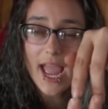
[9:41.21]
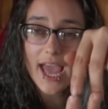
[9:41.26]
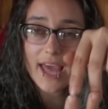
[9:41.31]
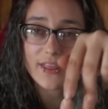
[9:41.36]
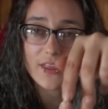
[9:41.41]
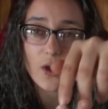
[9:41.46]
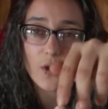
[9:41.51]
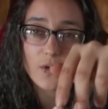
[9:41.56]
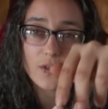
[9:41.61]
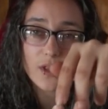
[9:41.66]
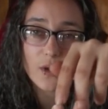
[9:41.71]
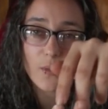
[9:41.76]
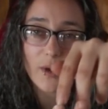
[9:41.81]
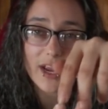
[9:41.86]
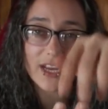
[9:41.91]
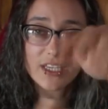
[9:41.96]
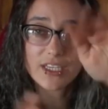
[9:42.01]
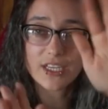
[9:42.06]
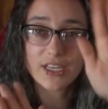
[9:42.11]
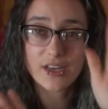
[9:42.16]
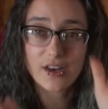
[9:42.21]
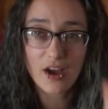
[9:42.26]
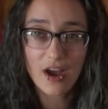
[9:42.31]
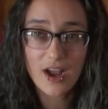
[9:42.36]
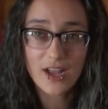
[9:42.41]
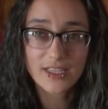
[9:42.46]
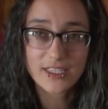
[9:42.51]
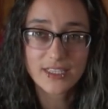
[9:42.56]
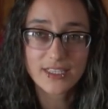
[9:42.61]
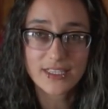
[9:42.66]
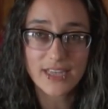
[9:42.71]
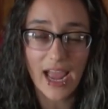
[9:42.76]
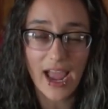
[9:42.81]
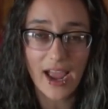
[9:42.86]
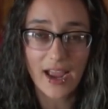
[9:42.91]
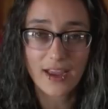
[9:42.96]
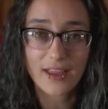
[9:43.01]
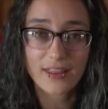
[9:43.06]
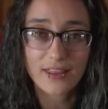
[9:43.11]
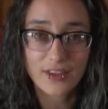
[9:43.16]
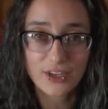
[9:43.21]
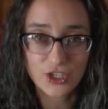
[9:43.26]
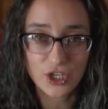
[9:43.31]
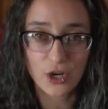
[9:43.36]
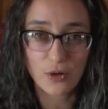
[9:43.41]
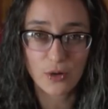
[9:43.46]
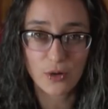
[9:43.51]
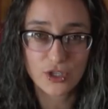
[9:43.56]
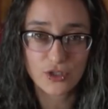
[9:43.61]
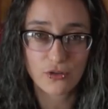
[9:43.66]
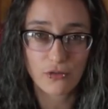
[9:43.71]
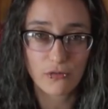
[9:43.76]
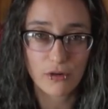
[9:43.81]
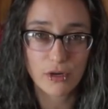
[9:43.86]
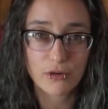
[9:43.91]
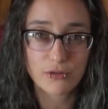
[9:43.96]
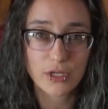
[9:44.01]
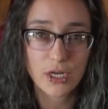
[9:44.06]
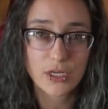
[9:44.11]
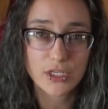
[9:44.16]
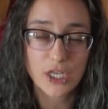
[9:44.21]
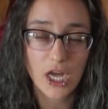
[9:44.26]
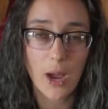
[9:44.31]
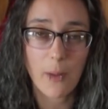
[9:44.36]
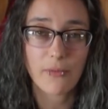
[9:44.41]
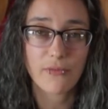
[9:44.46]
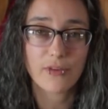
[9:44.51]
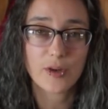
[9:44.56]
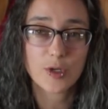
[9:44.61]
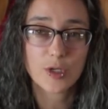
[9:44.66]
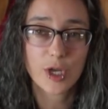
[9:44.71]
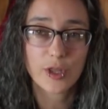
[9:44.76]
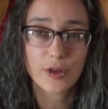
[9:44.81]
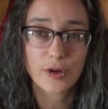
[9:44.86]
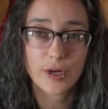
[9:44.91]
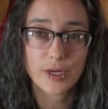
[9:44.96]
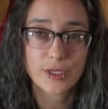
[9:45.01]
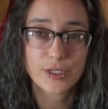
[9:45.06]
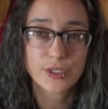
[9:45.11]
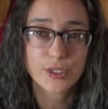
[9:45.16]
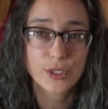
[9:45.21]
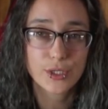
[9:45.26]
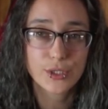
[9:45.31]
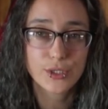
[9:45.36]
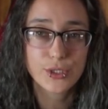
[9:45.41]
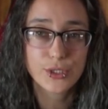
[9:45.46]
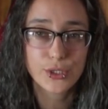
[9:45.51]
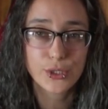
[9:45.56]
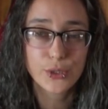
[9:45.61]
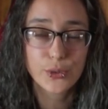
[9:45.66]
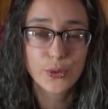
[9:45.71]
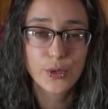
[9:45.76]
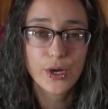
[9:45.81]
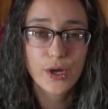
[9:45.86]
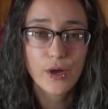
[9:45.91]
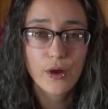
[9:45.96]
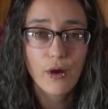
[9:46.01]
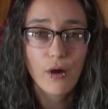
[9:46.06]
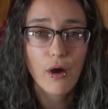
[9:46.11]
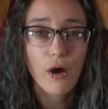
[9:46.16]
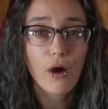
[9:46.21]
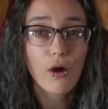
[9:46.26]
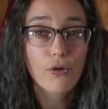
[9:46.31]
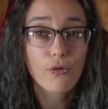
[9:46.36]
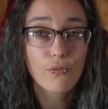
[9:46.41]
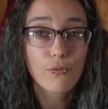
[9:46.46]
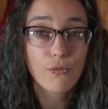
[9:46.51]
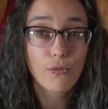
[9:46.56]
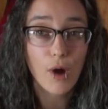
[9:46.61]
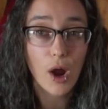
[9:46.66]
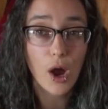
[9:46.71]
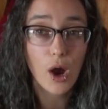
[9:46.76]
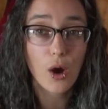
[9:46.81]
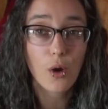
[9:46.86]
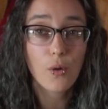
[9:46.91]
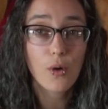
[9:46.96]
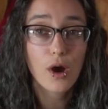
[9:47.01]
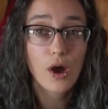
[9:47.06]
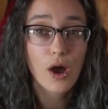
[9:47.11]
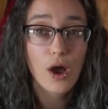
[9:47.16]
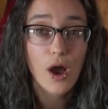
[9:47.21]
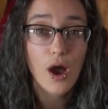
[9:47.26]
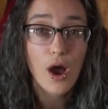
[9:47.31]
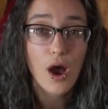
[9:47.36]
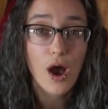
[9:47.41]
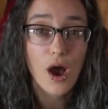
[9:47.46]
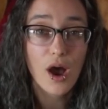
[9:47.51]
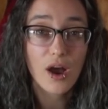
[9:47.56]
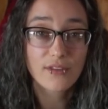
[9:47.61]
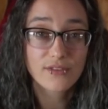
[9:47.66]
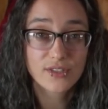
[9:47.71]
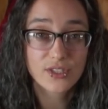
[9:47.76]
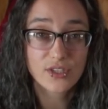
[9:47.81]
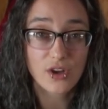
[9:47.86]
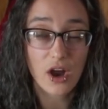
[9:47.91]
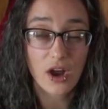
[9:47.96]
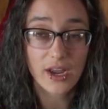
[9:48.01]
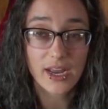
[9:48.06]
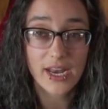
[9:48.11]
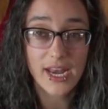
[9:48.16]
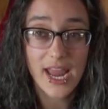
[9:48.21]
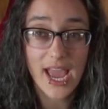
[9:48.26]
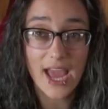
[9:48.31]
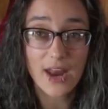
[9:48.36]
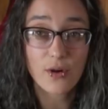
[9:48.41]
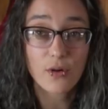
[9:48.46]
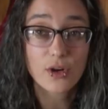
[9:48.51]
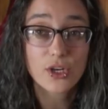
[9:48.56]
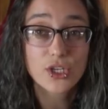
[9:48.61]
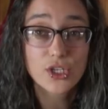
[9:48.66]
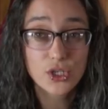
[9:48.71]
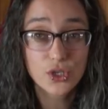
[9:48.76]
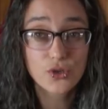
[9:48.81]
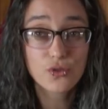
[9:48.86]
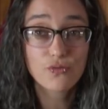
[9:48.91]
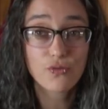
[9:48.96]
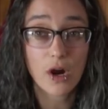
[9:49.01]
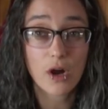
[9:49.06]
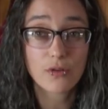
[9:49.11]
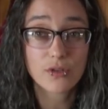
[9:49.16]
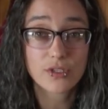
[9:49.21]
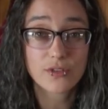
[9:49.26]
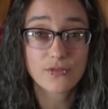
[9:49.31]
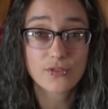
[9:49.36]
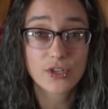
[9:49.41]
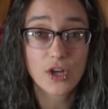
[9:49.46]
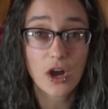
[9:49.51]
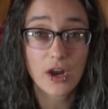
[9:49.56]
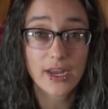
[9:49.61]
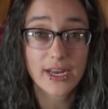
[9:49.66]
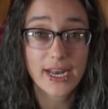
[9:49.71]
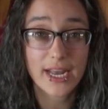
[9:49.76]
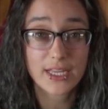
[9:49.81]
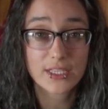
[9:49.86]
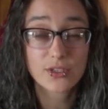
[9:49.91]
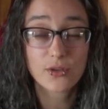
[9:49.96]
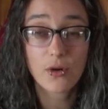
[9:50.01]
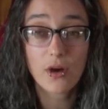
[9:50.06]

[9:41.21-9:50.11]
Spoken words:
And the only way to not stack the German short rows on top of each other is to do a row of stockinette or 2 rows of stockinette.